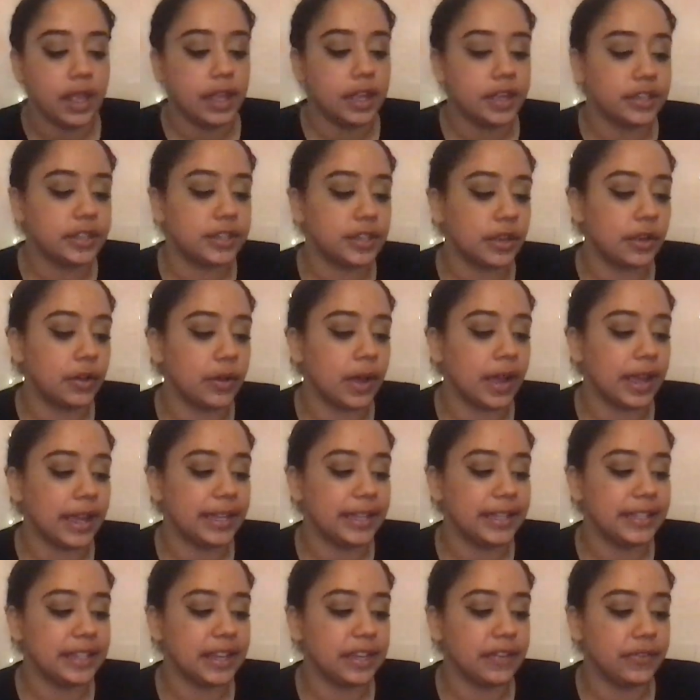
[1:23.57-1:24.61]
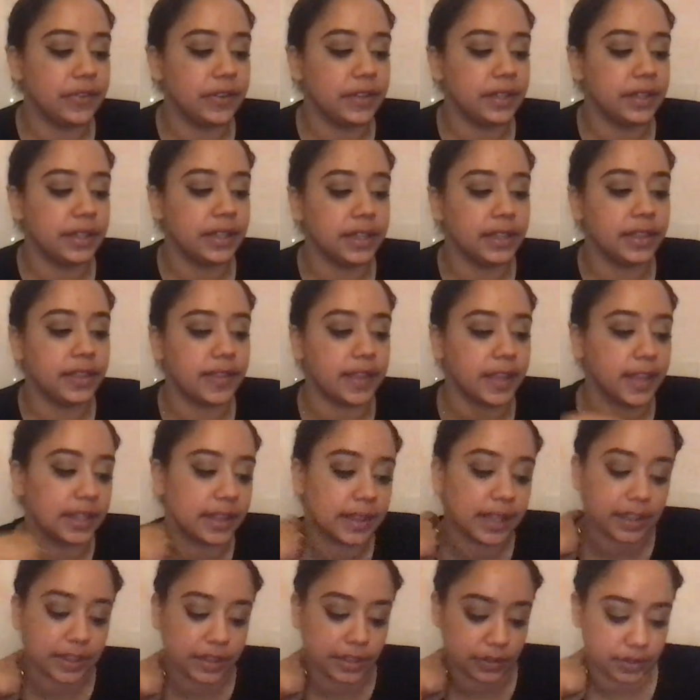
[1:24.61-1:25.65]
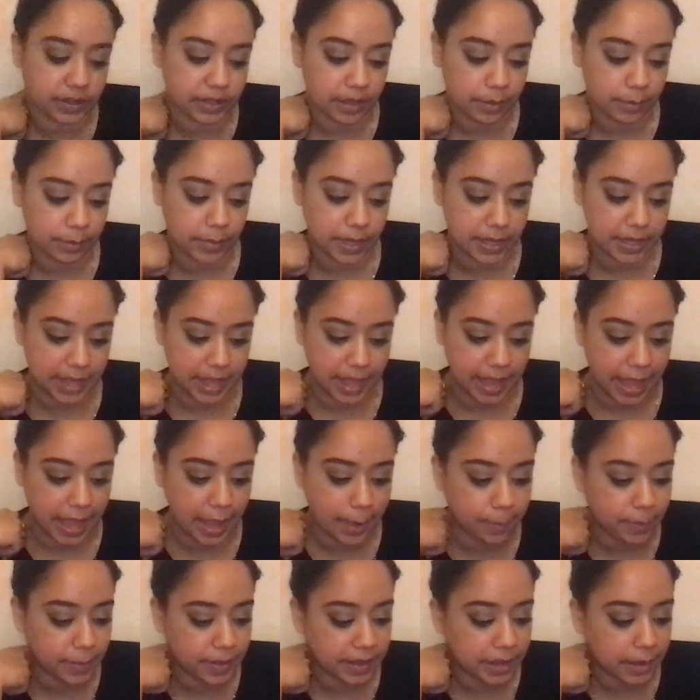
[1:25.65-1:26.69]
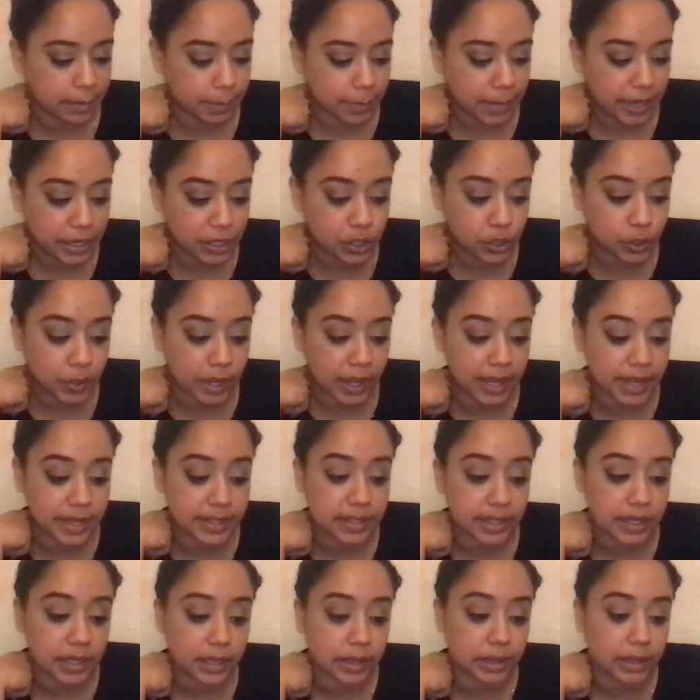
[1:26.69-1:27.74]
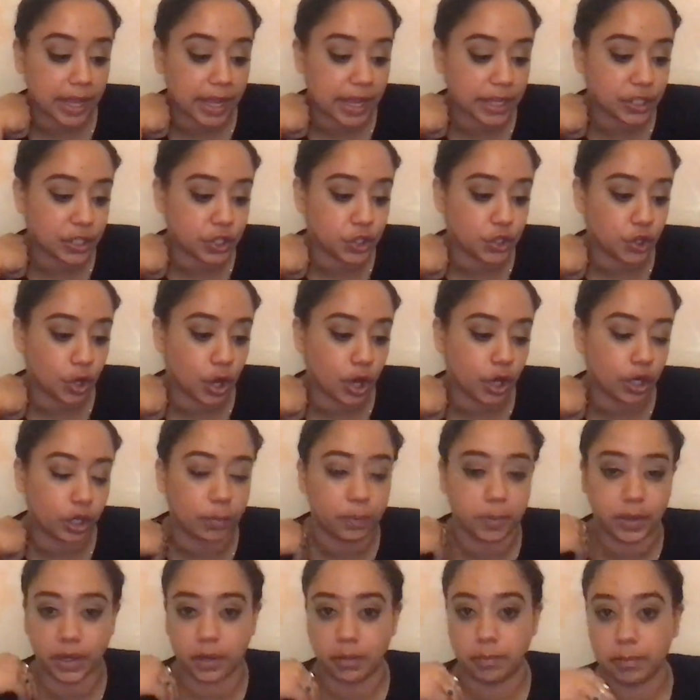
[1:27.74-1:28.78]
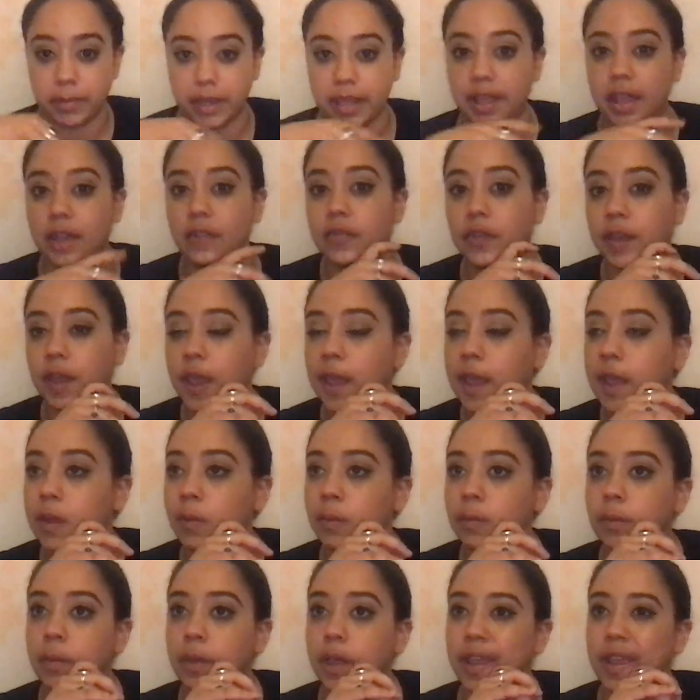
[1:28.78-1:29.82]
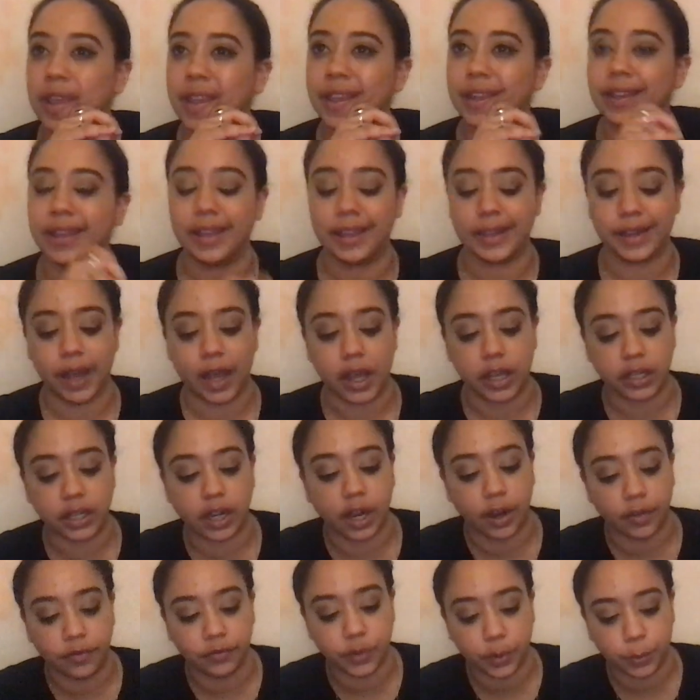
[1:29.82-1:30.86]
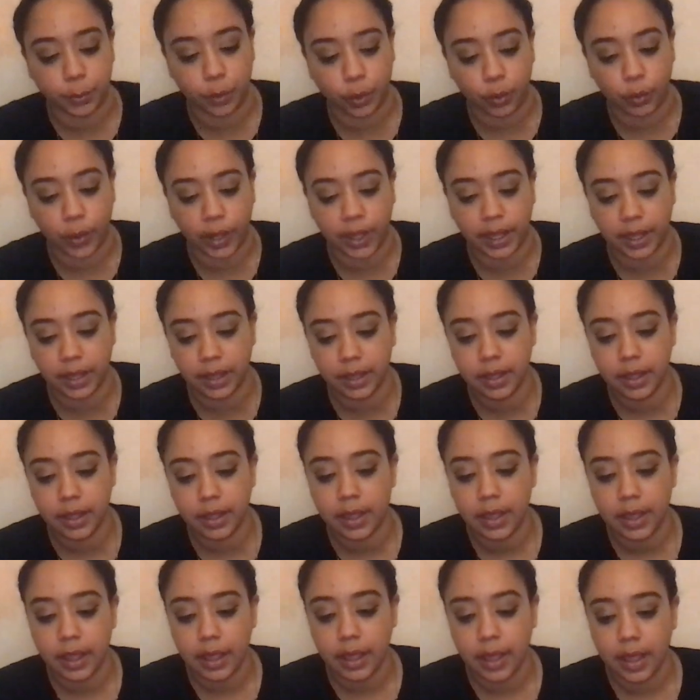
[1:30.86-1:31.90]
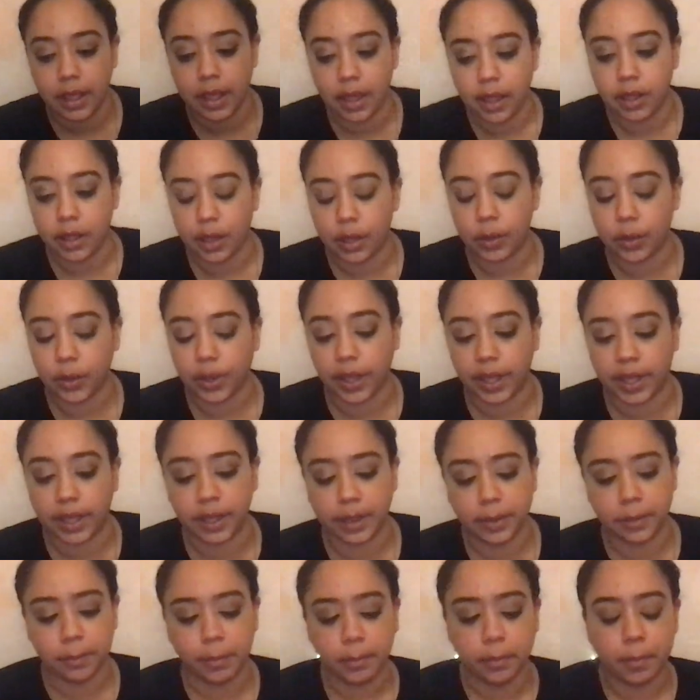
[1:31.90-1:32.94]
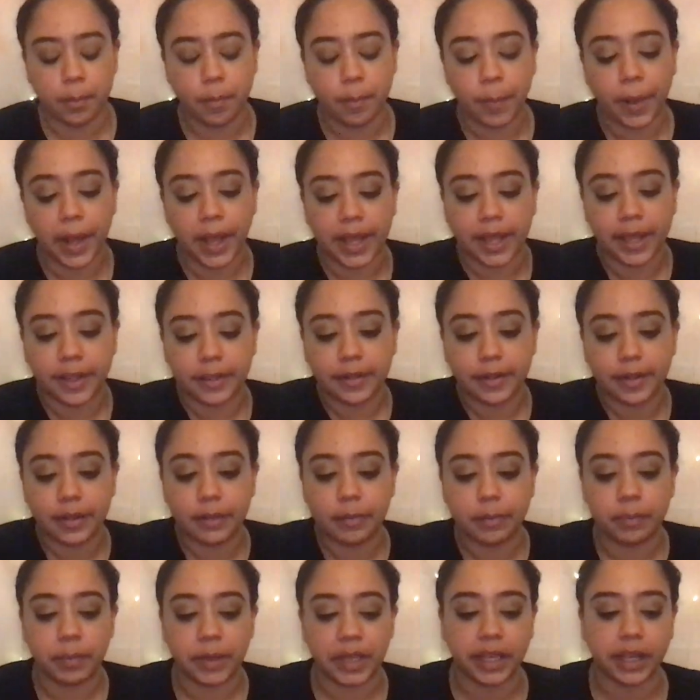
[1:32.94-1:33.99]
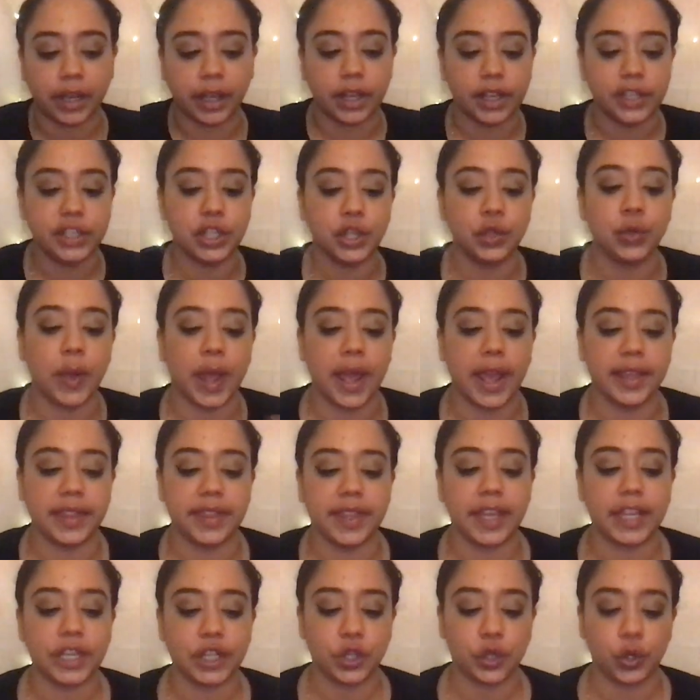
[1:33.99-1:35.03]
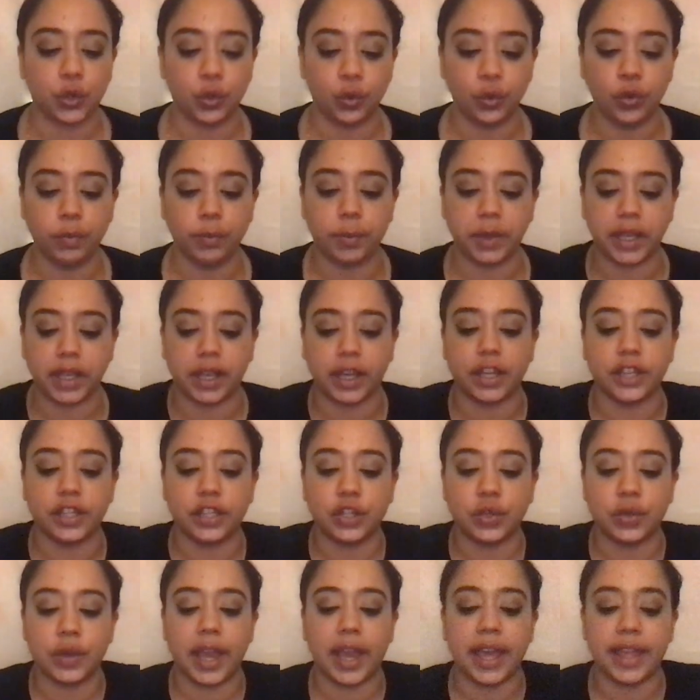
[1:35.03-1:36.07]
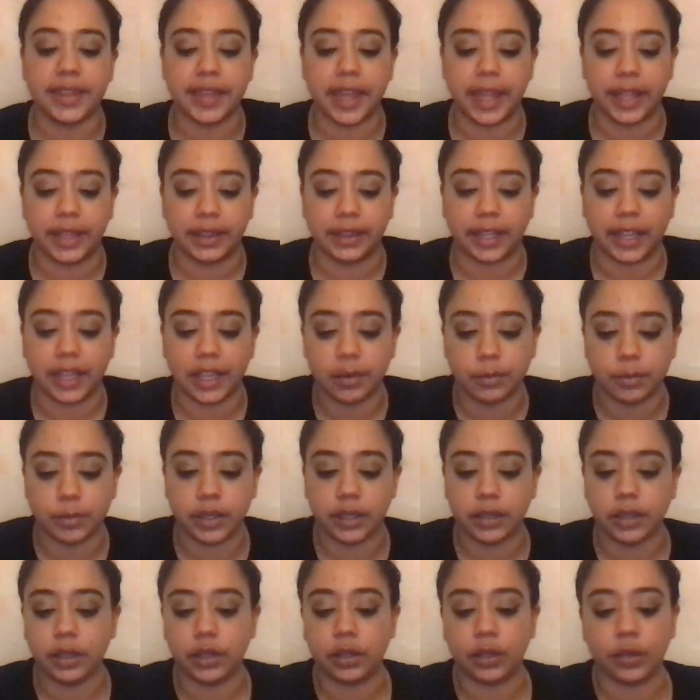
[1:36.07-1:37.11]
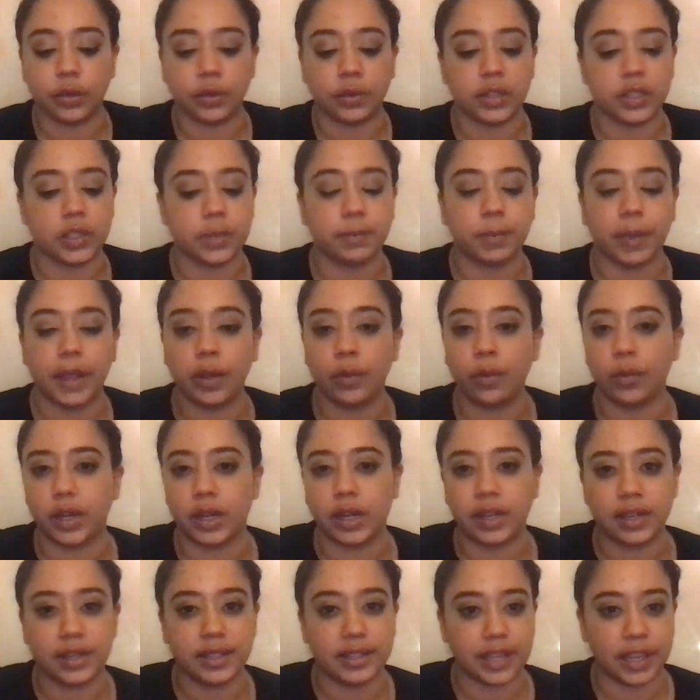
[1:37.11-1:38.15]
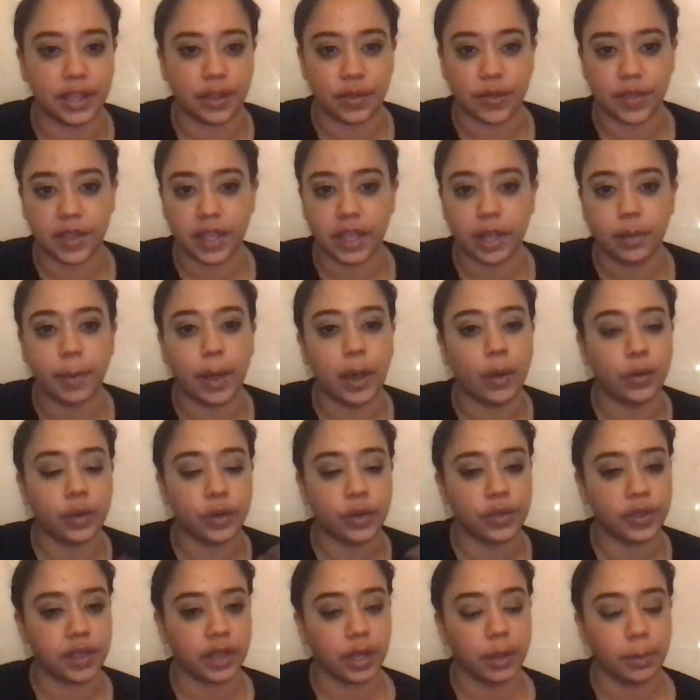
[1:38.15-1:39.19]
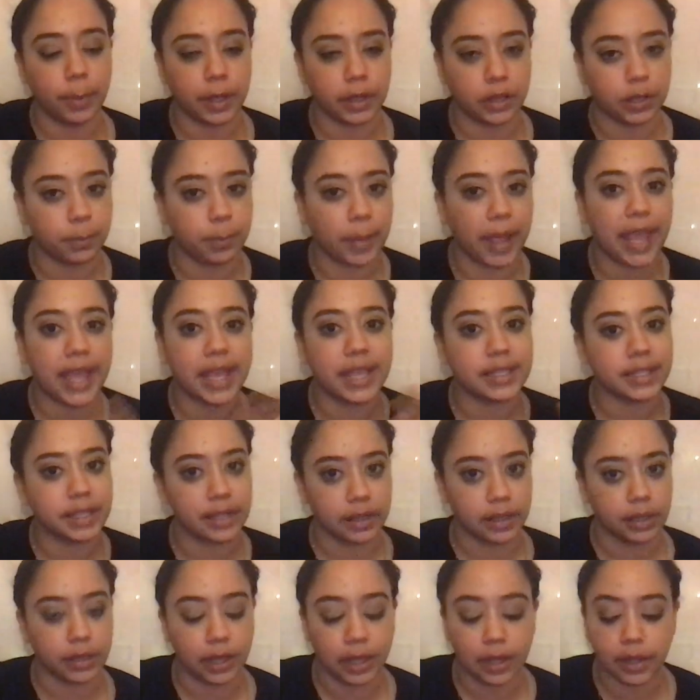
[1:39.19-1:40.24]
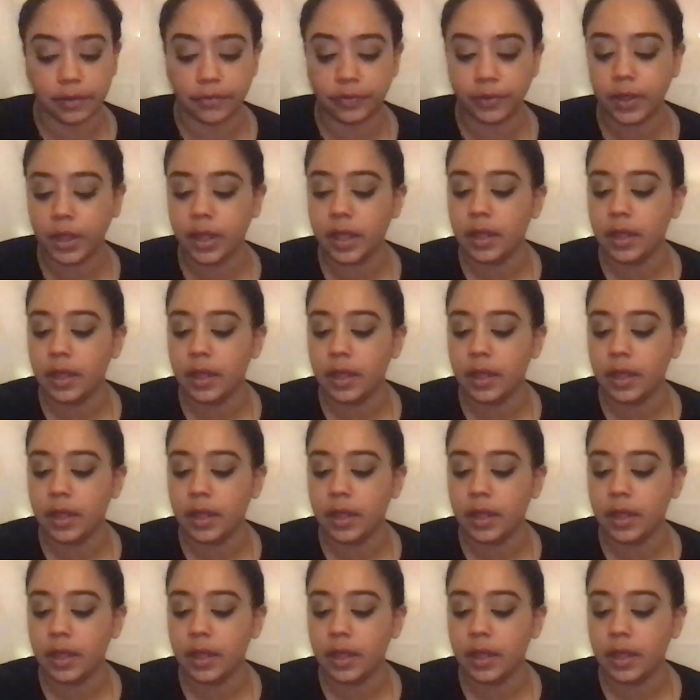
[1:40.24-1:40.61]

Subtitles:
So I definitely think that there's something that happened that made you guys a lot stronger, but it may have came in an uncomfortable way, okay? But because you had that truth, because you had that enlightenment, you know, despite what it is that you think about when you think about the past and the love,